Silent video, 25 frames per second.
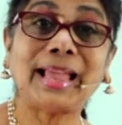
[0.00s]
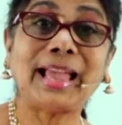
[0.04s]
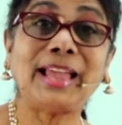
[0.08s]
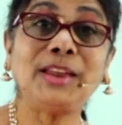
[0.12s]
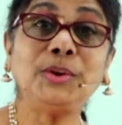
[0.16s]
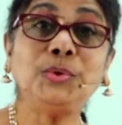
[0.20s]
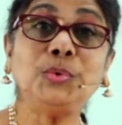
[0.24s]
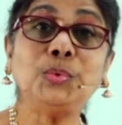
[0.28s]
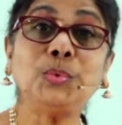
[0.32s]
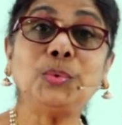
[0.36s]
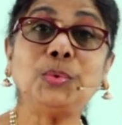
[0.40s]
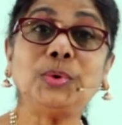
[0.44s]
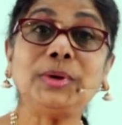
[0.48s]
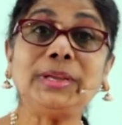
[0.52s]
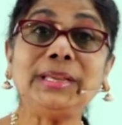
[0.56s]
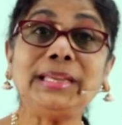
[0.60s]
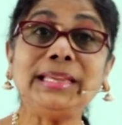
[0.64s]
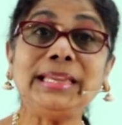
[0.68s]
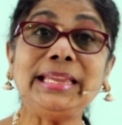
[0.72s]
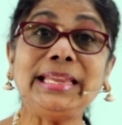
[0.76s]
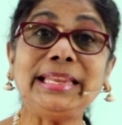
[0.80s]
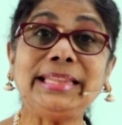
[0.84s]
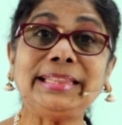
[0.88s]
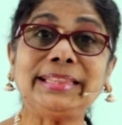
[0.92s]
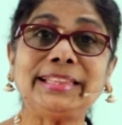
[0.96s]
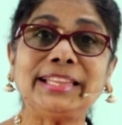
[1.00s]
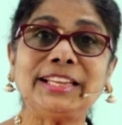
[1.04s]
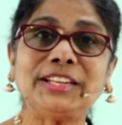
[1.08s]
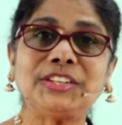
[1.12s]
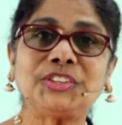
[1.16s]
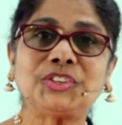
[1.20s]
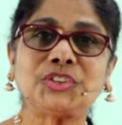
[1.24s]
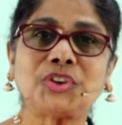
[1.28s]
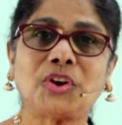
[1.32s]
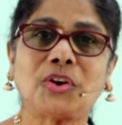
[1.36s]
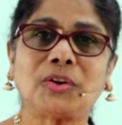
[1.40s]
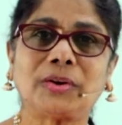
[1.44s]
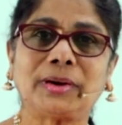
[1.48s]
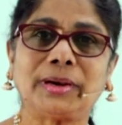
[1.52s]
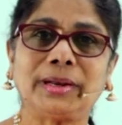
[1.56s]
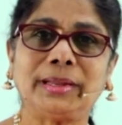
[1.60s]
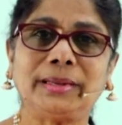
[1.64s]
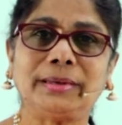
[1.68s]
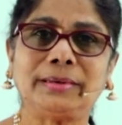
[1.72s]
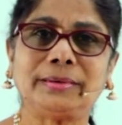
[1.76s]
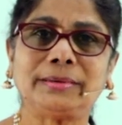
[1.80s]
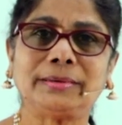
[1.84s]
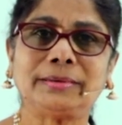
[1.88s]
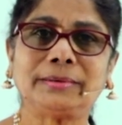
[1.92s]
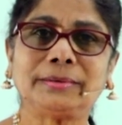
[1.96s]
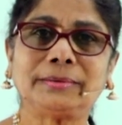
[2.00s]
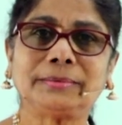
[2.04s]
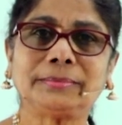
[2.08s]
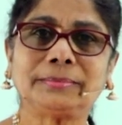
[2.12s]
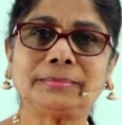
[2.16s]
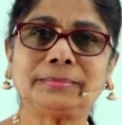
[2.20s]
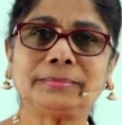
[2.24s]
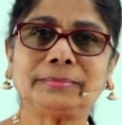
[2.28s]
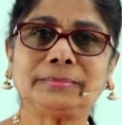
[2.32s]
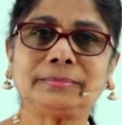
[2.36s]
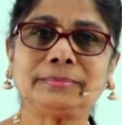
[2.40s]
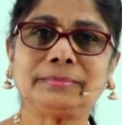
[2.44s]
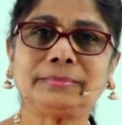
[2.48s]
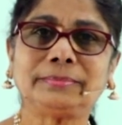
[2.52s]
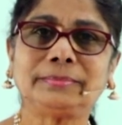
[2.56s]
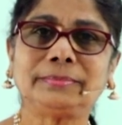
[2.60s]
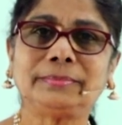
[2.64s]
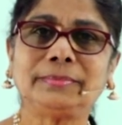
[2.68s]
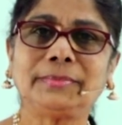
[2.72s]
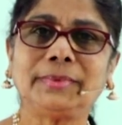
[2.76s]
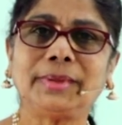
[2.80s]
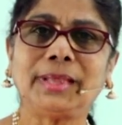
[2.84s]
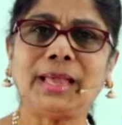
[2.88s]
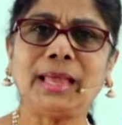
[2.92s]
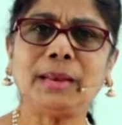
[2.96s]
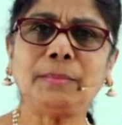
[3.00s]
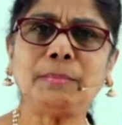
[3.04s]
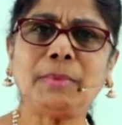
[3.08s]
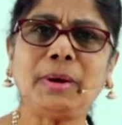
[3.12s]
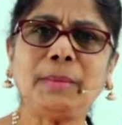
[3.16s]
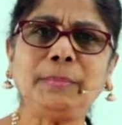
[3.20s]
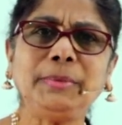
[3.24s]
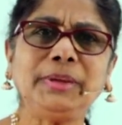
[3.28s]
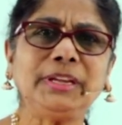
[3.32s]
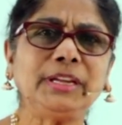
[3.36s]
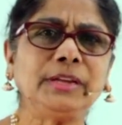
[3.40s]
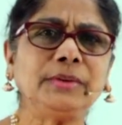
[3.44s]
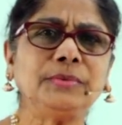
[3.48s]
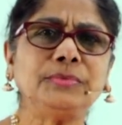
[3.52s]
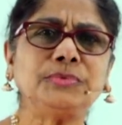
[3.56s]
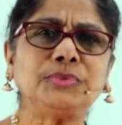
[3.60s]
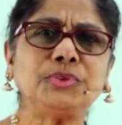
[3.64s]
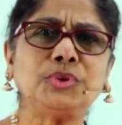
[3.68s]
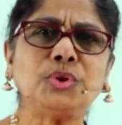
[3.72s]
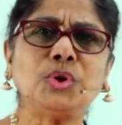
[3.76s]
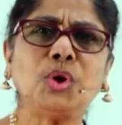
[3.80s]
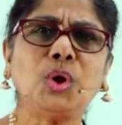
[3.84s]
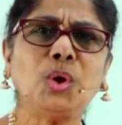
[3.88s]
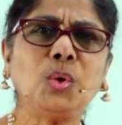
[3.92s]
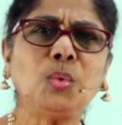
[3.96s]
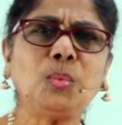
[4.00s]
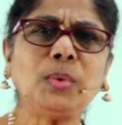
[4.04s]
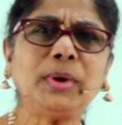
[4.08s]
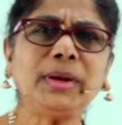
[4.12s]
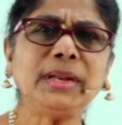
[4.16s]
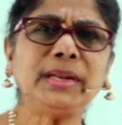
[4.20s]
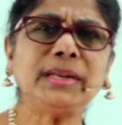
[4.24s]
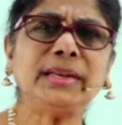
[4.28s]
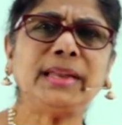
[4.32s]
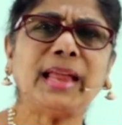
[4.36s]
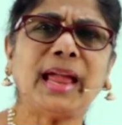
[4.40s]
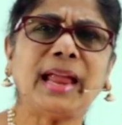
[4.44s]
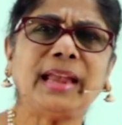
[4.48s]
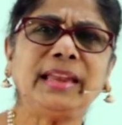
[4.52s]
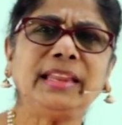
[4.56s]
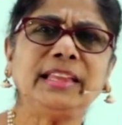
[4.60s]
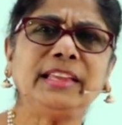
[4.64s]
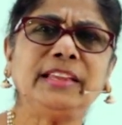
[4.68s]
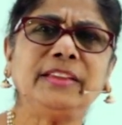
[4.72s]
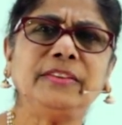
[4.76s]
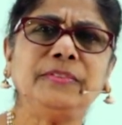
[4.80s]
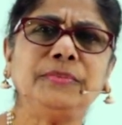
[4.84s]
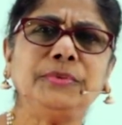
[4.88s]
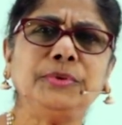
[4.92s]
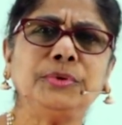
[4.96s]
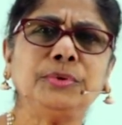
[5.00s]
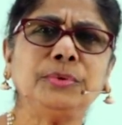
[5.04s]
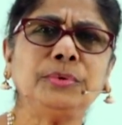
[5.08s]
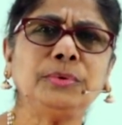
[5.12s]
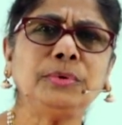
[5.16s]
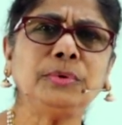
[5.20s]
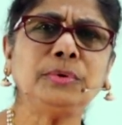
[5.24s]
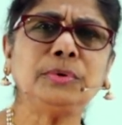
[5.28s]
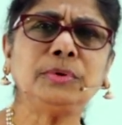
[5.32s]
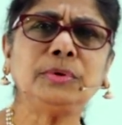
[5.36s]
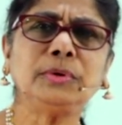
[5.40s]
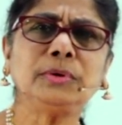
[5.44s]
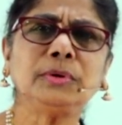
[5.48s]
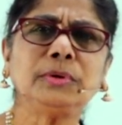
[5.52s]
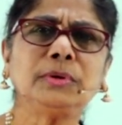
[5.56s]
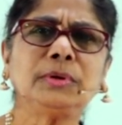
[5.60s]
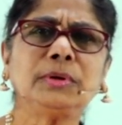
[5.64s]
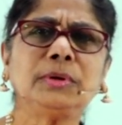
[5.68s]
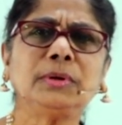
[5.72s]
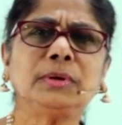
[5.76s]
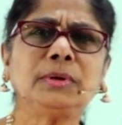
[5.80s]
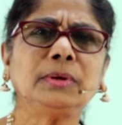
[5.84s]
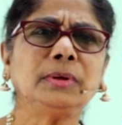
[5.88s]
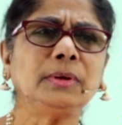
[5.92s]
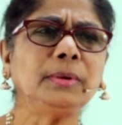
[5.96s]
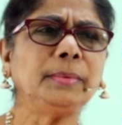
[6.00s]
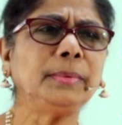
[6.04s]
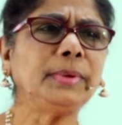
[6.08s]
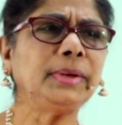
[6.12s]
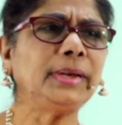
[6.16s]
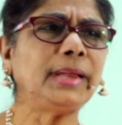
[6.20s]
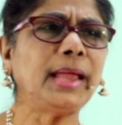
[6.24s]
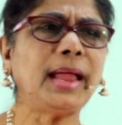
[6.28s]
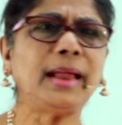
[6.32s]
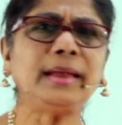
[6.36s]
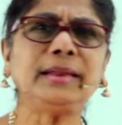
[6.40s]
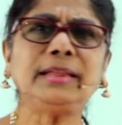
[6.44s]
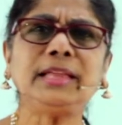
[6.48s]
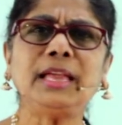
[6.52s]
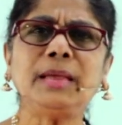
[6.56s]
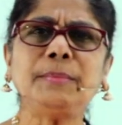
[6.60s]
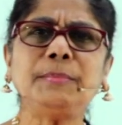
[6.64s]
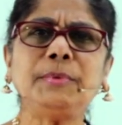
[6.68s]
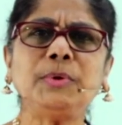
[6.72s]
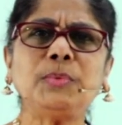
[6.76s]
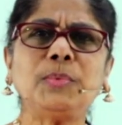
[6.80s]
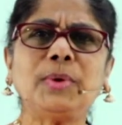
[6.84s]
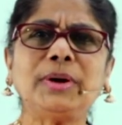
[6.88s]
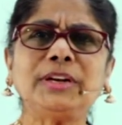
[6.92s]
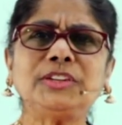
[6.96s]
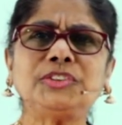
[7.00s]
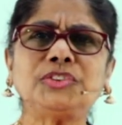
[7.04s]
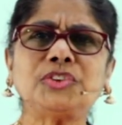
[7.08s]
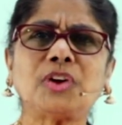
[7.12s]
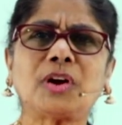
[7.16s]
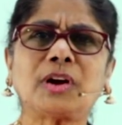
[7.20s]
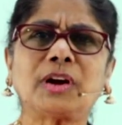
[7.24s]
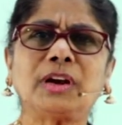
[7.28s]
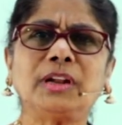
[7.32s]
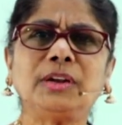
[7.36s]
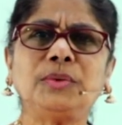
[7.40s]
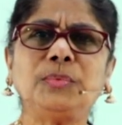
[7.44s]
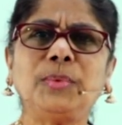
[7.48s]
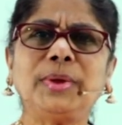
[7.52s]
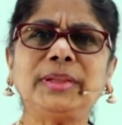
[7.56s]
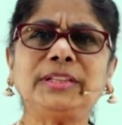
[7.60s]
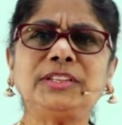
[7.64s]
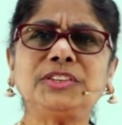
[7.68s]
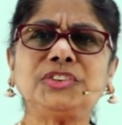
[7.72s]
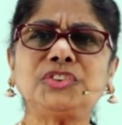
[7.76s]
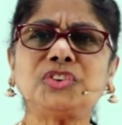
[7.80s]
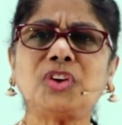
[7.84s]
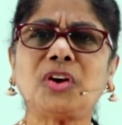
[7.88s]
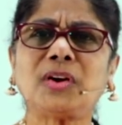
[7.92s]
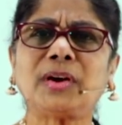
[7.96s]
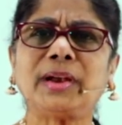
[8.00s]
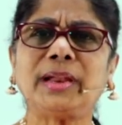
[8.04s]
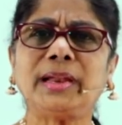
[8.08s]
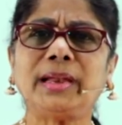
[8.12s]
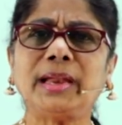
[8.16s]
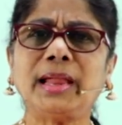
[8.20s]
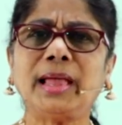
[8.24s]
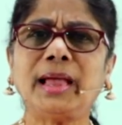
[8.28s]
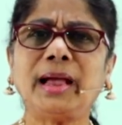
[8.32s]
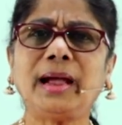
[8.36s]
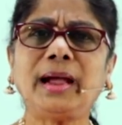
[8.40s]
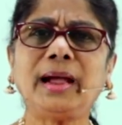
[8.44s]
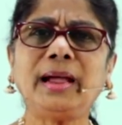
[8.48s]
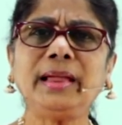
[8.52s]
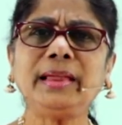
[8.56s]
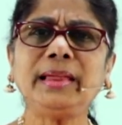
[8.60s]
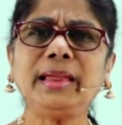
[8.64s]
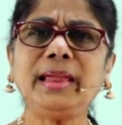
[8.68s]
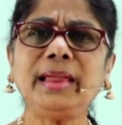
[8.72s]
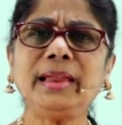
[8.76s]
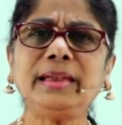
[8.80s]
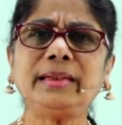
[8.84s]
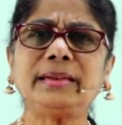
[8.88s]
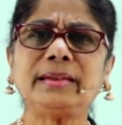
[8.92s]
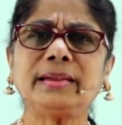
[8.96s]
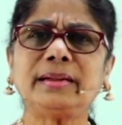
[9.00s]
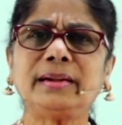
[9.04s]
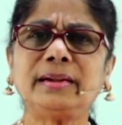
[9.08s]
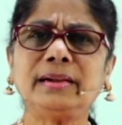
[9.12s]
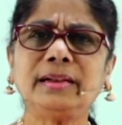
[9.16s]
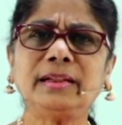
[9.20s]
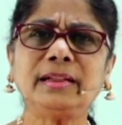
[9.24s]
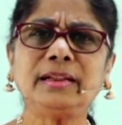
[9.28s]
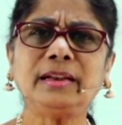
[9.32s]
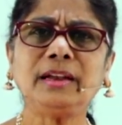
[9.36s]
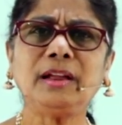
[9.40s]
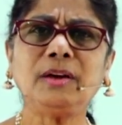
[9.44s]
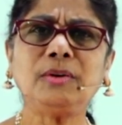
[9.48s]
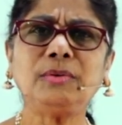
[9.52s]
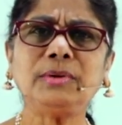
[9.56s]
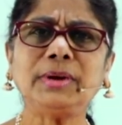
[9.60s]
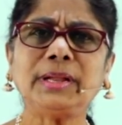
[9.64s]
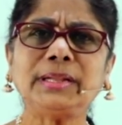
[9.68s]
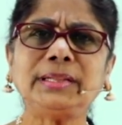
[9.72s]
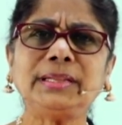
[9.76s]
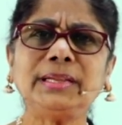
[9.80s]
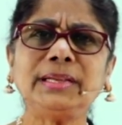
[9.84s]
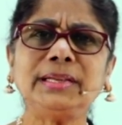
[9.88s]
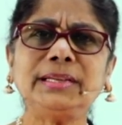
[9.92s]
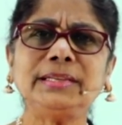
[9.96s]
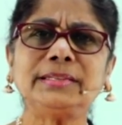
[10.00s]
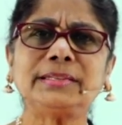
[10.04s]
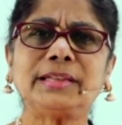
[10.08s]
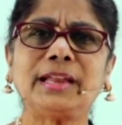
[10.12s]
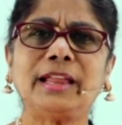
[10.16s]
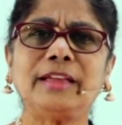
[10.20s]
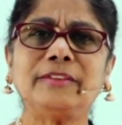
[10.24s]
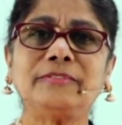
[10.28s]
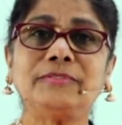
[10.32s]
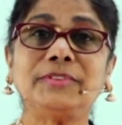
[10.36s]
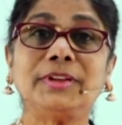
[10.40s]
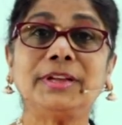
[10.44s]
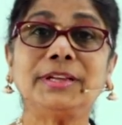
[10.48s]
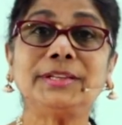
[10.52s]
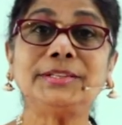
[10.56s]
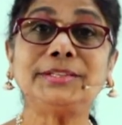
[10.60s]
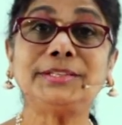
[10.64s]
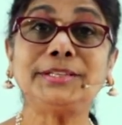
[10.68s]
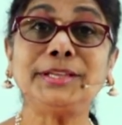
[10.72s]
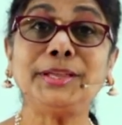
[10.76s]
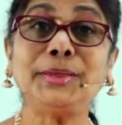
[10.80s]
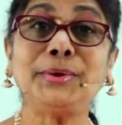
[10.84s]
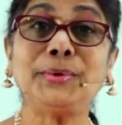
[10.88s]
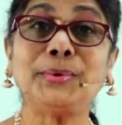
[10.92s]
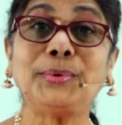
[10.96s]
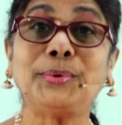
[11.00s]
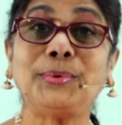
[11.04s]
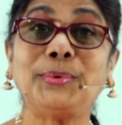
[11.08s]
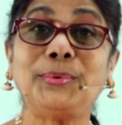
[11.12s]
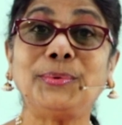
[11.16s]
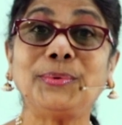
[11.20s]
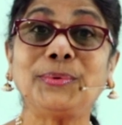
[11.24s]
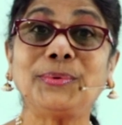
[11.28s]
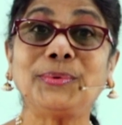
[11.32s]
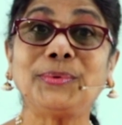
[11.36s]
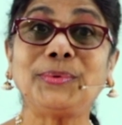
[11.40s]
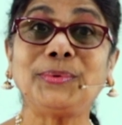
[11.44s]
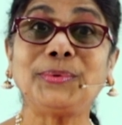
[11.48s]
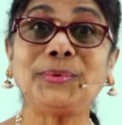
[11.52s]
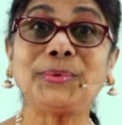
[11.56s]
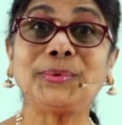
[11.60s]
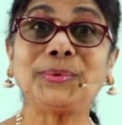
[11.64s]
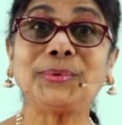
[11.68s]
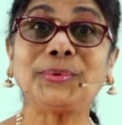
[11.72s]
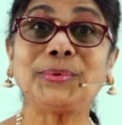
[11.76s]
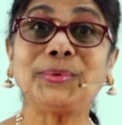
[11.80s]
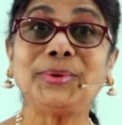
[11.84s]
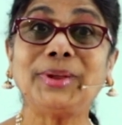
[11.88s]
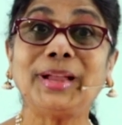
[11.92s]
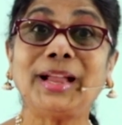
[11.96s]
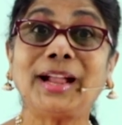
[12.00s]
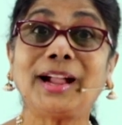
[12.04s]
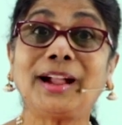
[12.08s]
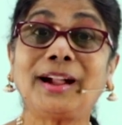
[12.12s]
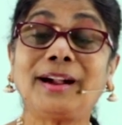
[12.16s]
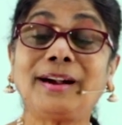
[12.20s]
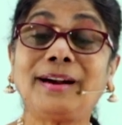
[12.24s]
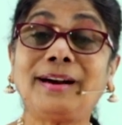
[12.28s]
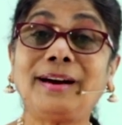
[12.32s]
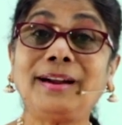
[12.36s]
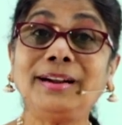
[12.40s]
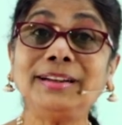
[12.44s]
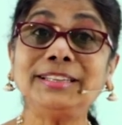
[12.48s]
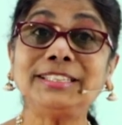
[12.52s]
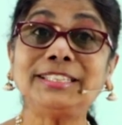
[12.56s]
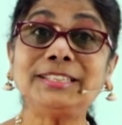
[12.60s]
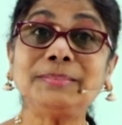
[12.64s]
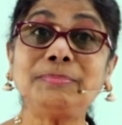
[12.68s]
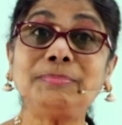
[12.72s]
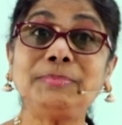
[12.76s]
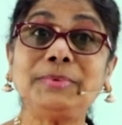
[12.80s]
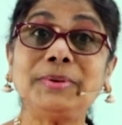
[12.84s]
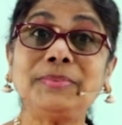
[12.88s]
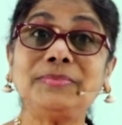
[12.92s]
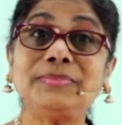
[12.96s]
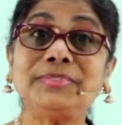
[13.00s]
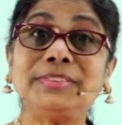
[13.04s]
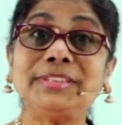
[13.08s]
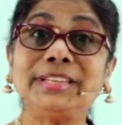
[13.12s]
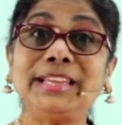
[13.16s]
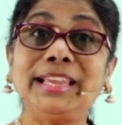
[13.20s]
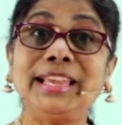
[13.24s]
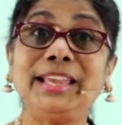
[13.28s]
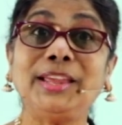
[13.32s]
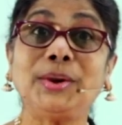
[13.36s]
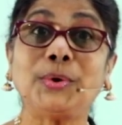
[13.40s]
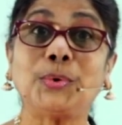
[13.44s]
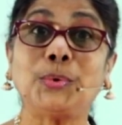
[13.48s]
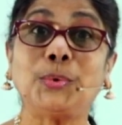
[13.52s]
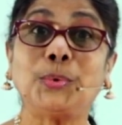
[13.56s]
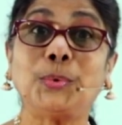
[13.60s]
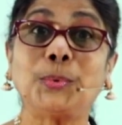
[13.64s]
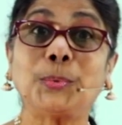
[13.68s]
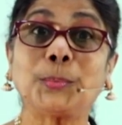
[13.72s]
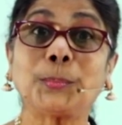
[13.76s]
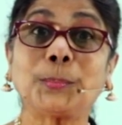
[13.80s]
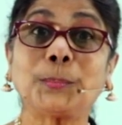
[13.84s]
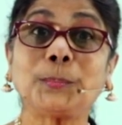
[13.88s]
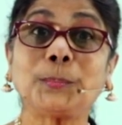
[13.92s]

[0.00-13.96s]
and you eat that chocolate. And mommy gives you, what did daddy give you? Oh, dad gave me one chocolate. Where's the chocolate? I ate. Now nothing is left. Zero. Concept of zero.